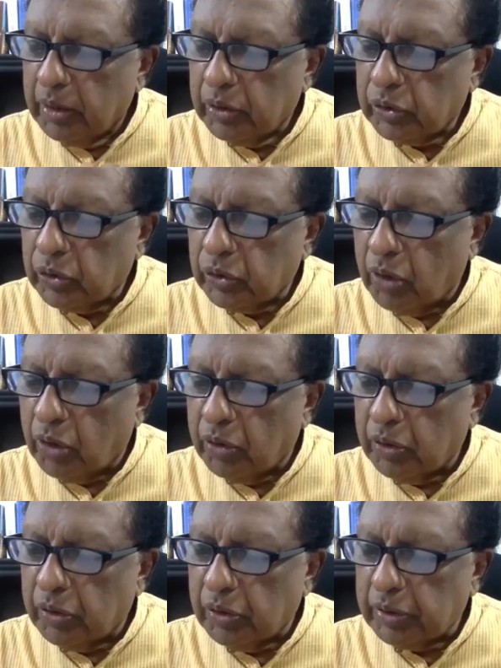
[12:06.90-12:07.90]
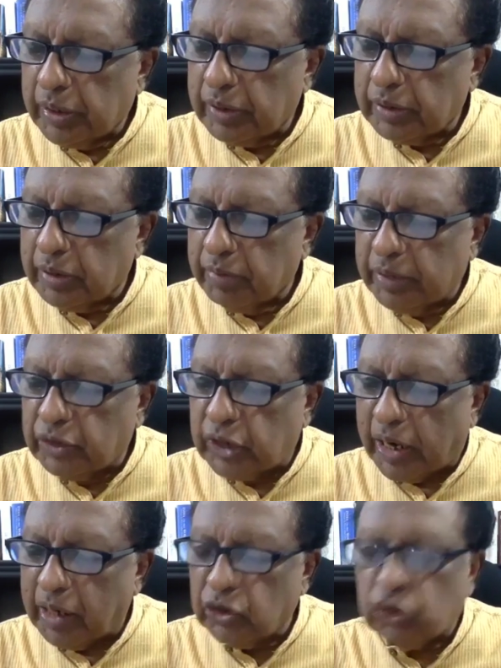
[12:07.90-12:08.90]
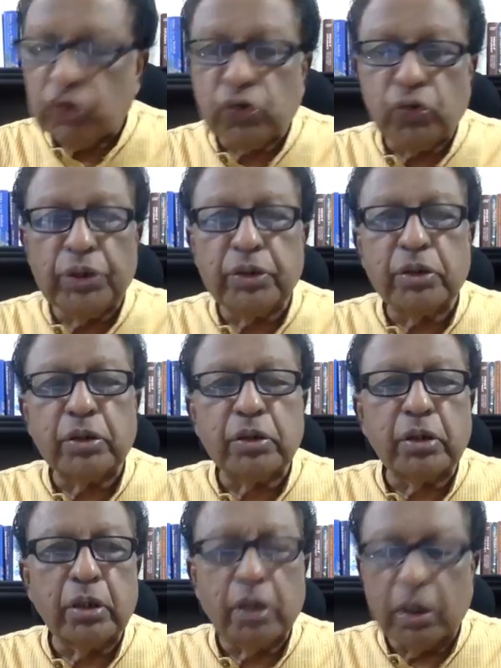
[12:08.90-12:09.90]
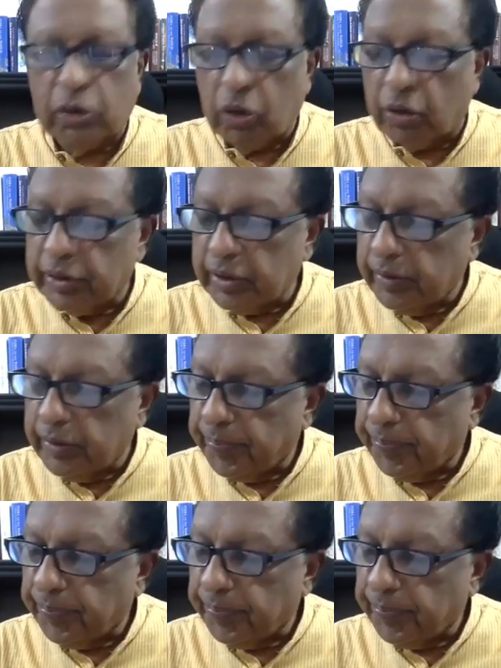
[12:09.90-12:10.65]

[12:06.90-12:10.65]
So there's a big challenge to his uh, authority.